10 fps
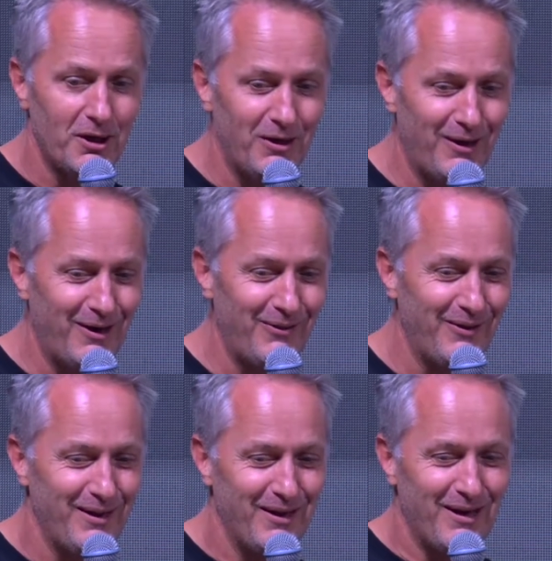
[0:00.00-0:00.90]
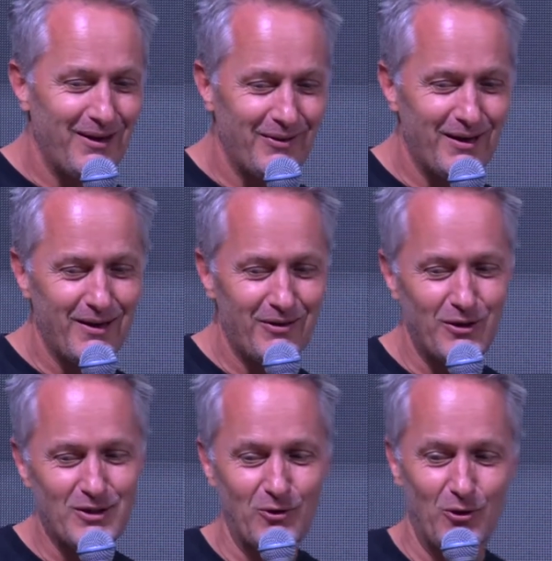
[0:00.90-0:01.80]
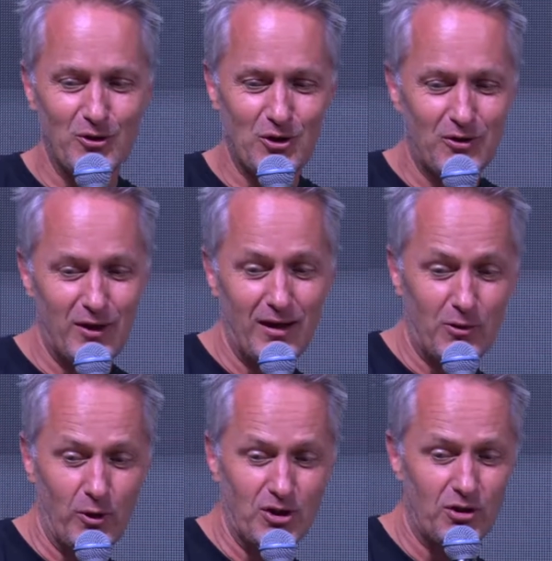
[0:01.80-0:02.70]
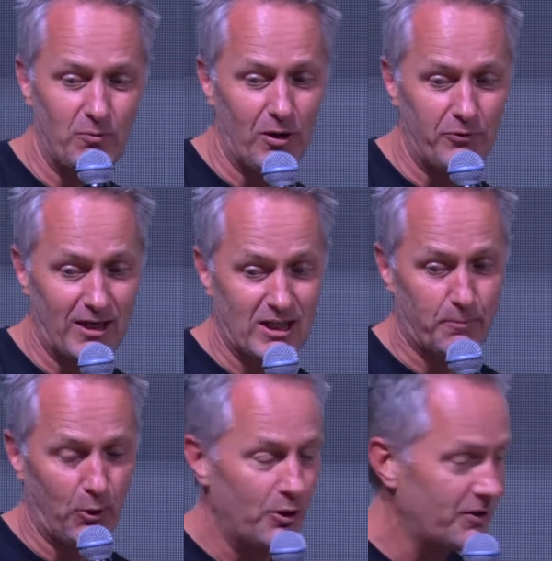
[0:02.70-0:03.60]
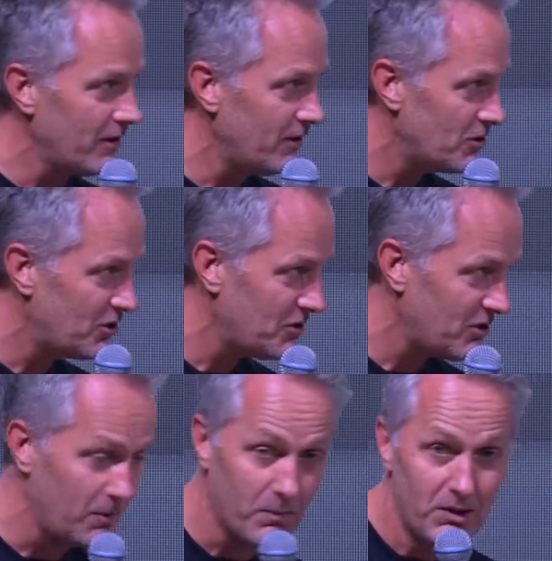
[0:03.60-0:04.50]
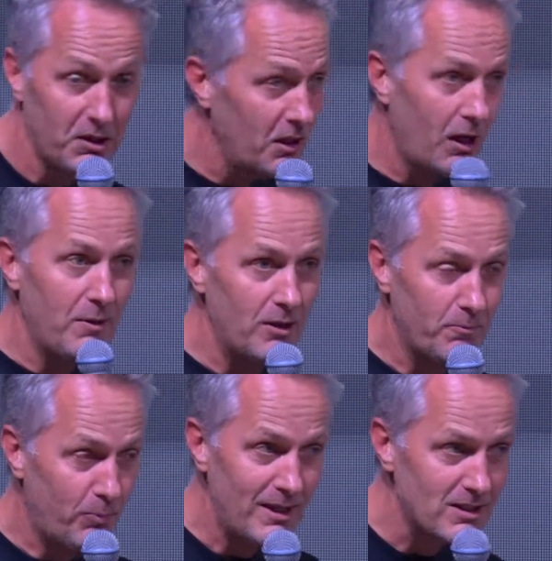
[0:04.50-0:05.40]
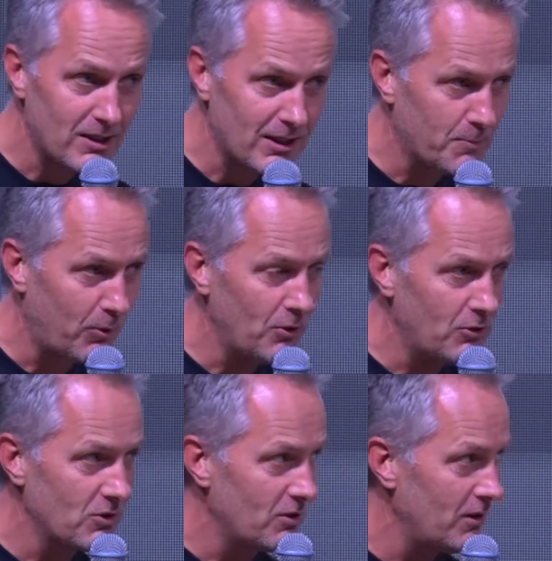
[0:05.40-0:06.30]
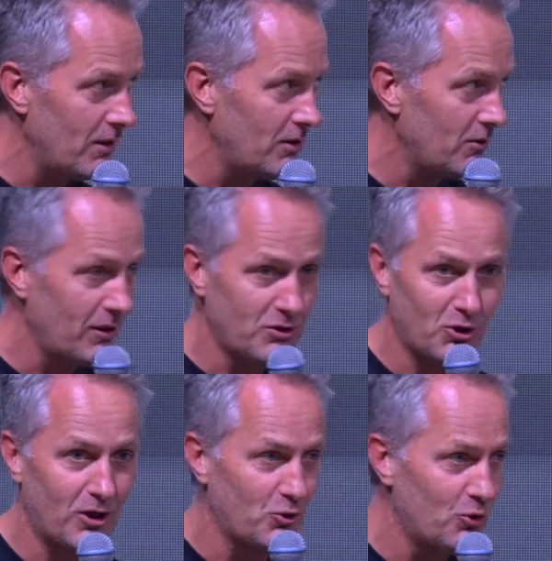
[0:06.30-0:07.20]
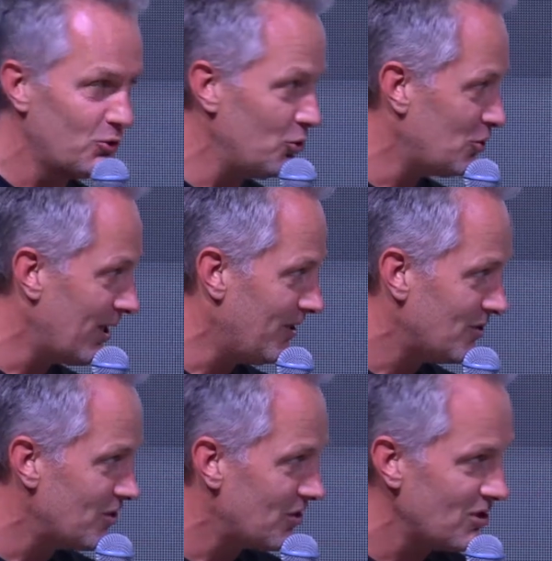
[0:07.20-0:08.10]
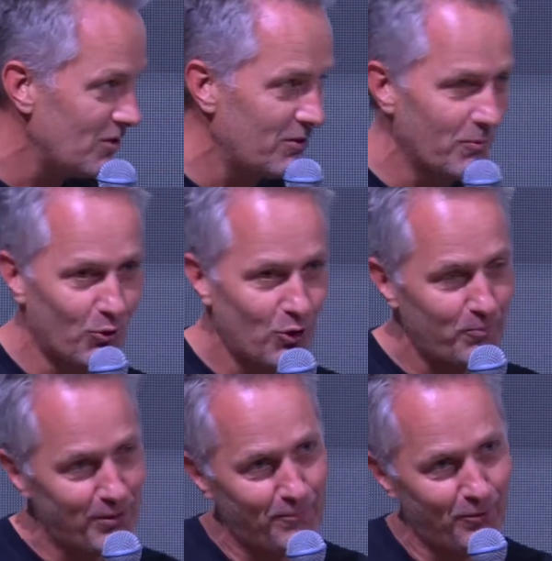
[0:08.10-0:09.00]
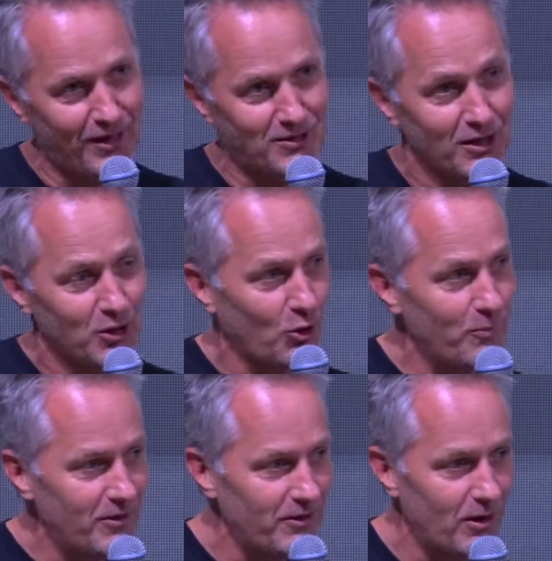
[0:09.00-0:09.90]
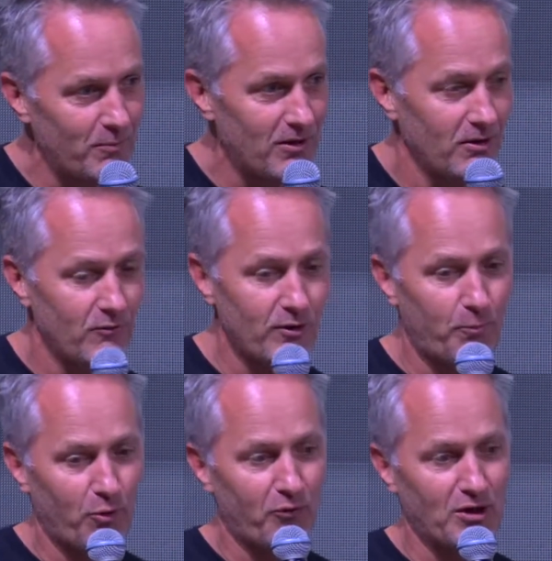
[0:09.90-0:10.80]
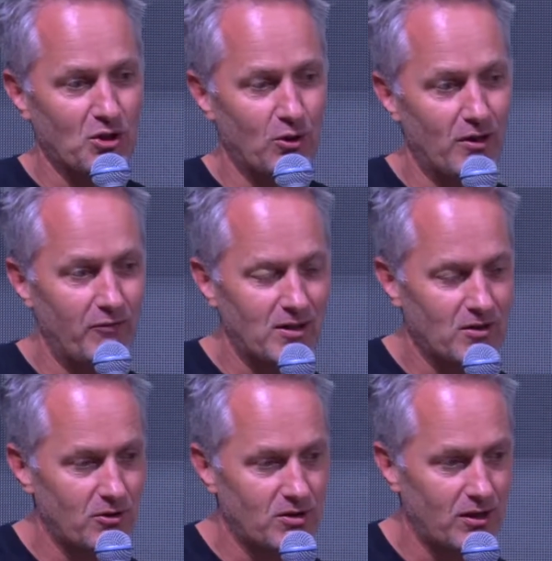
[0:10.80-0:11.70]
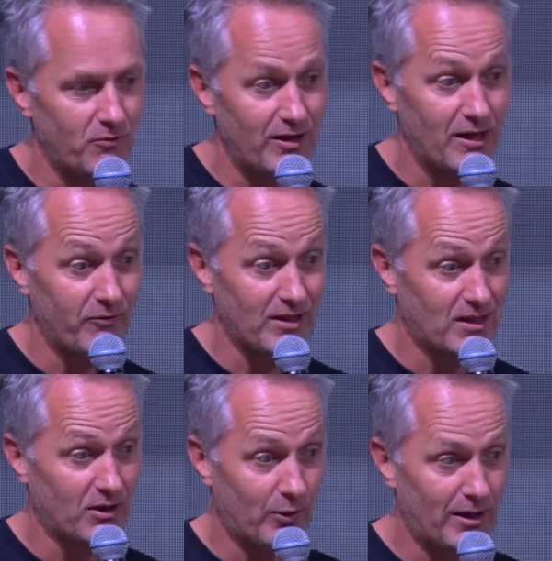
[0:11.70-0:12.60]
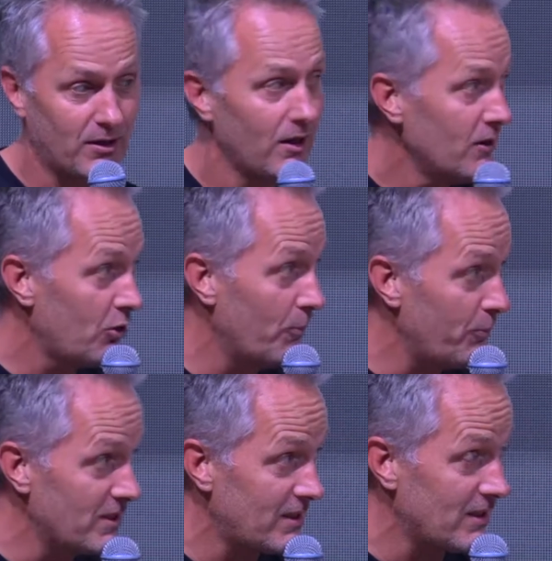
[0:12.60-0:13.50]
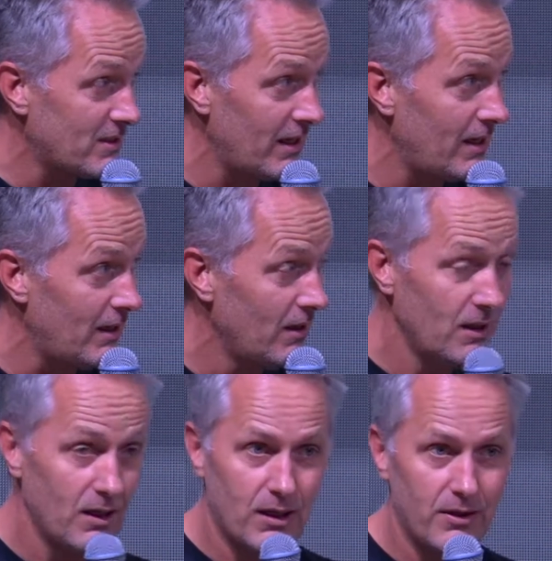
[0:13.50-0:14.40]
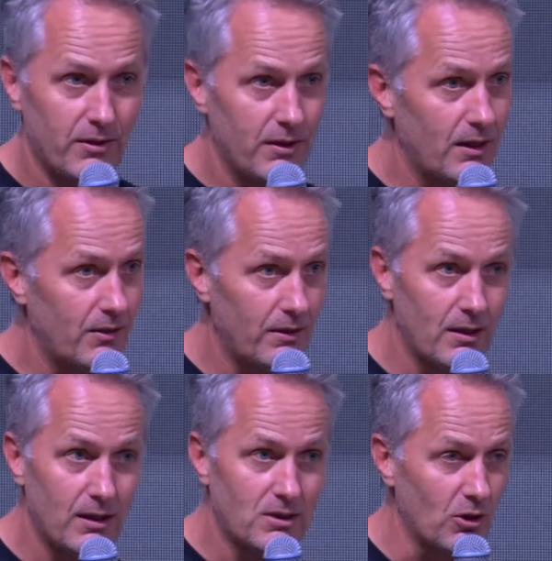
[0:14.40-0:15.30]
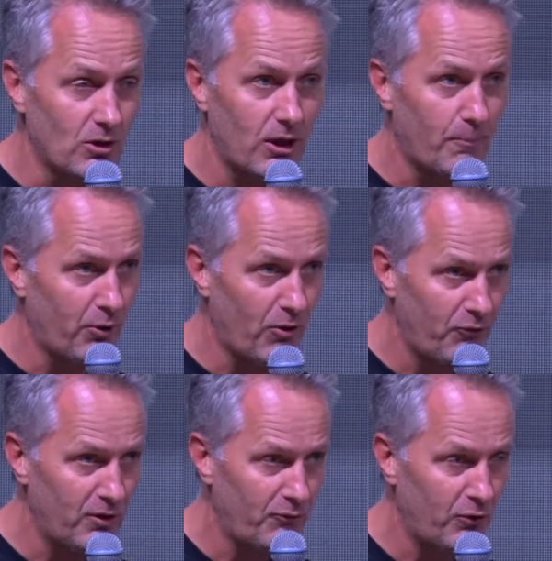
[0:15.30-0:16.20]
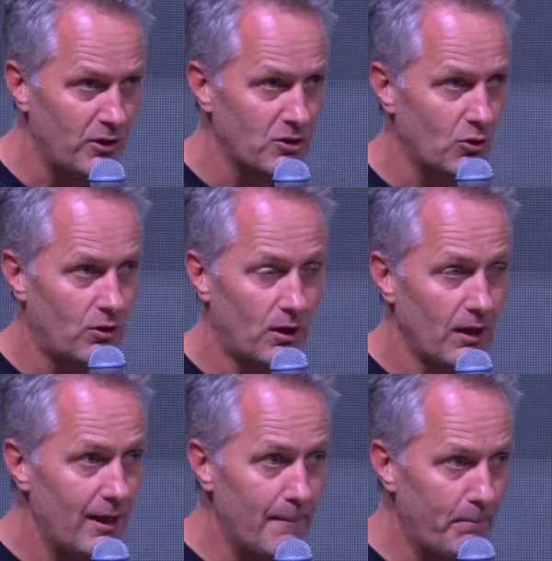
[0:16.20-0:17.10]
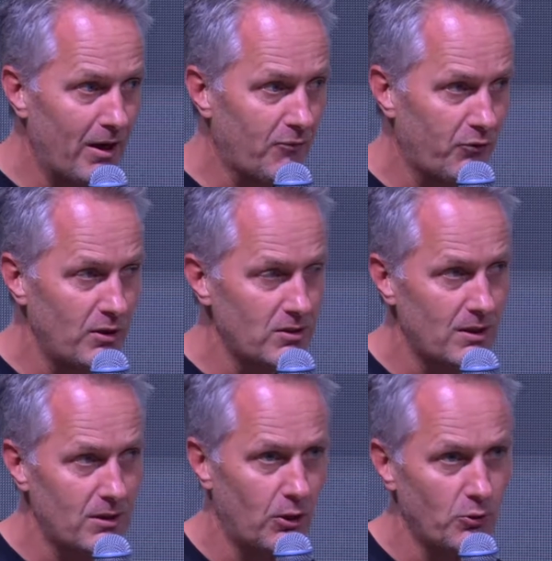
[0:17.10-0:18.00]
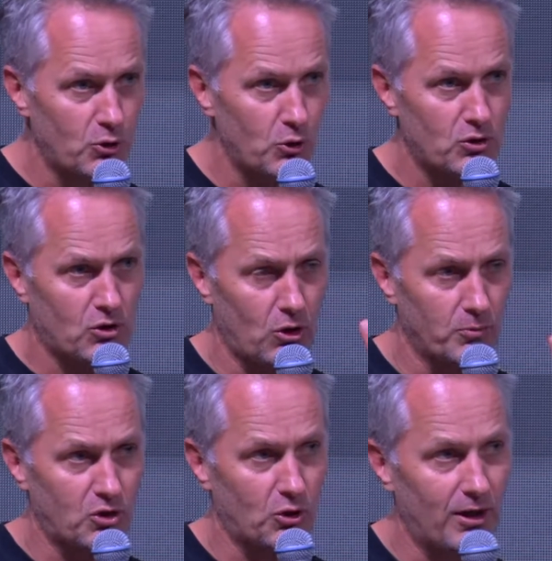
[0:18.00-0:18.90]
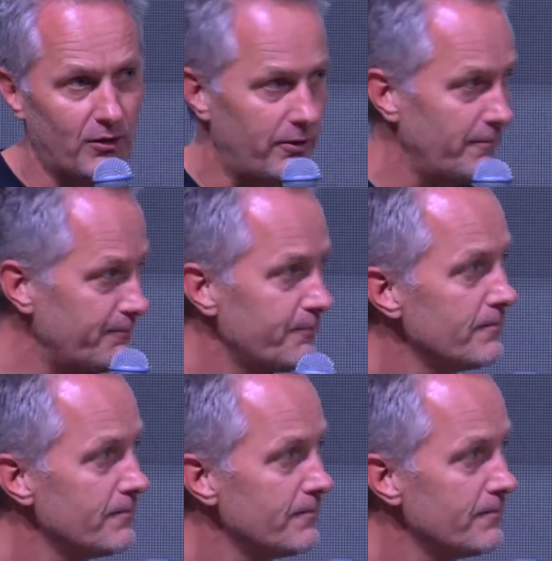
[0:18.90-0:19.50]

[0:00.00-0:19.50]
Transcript: And there is also a question about exploiting this system. I mean, please exploit us and try to challenge the system. The more people that come in there, I mean, we are professional investors and we invest in great companies that scale. And it's not like profit first or impact first. Those two comes together.